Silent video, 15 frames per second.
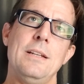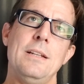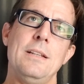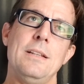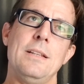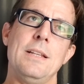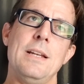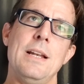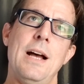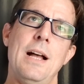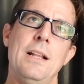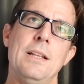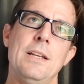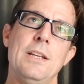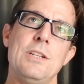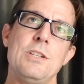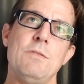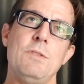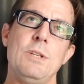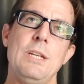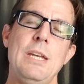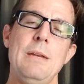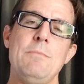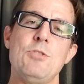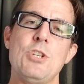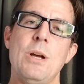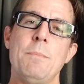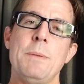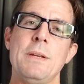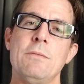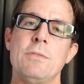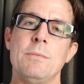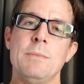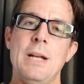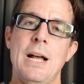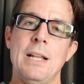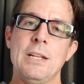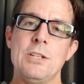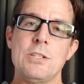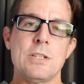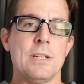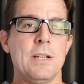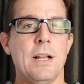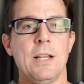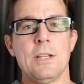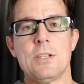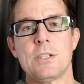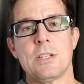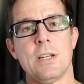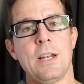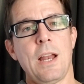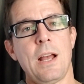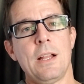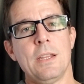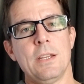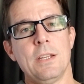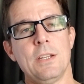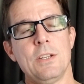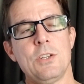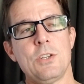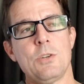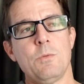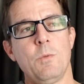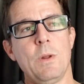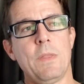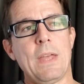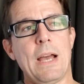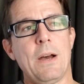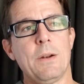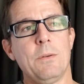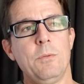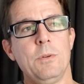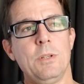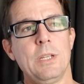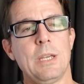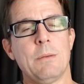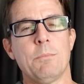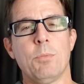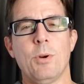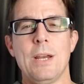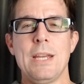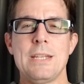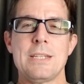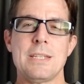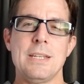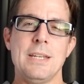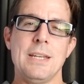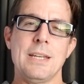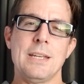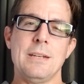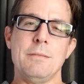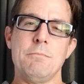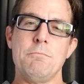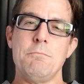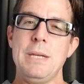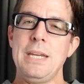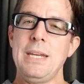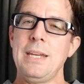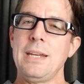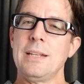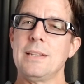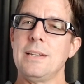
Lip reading: the knowledge, if you keep jumping from knowledge to knowledge to knowledge without really embracing and being the